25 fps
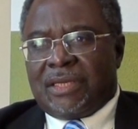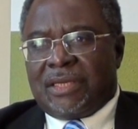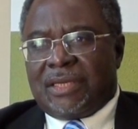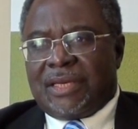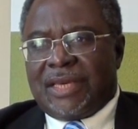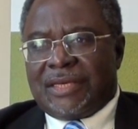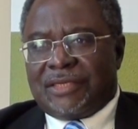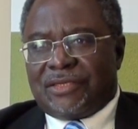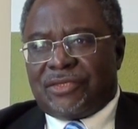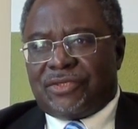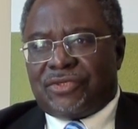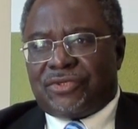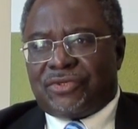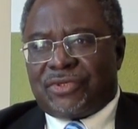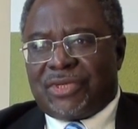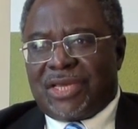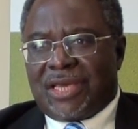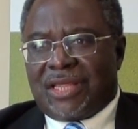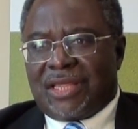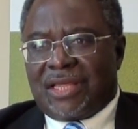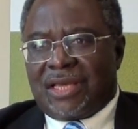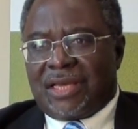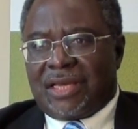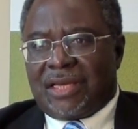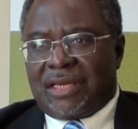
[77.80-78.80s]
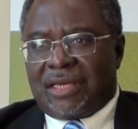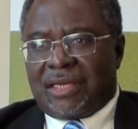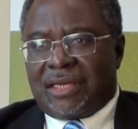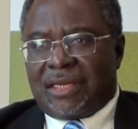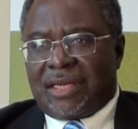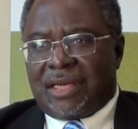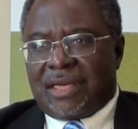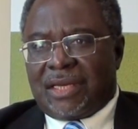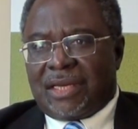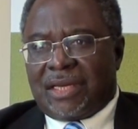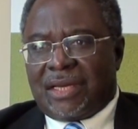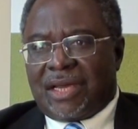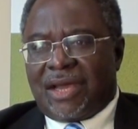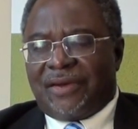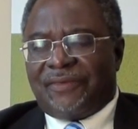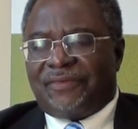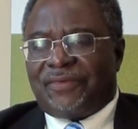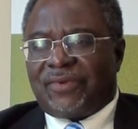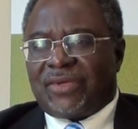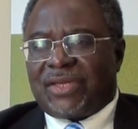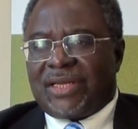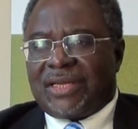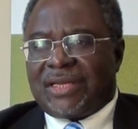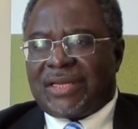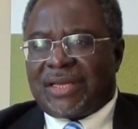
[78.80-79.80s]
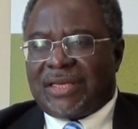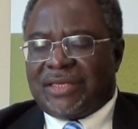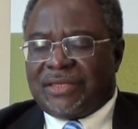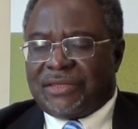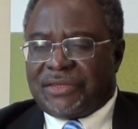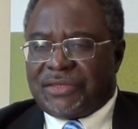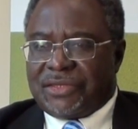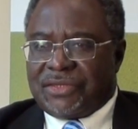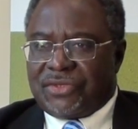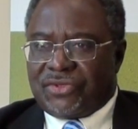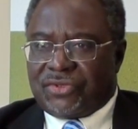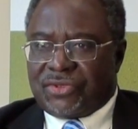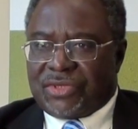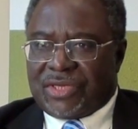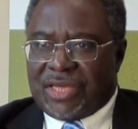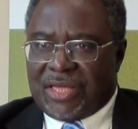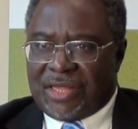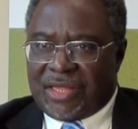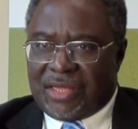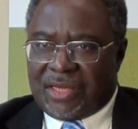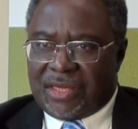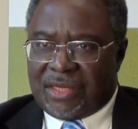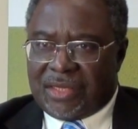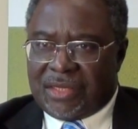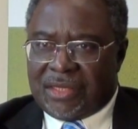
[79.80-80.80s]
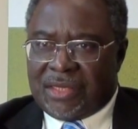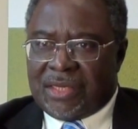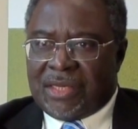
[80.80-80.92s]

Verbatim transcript: gets together uh, Africa countries together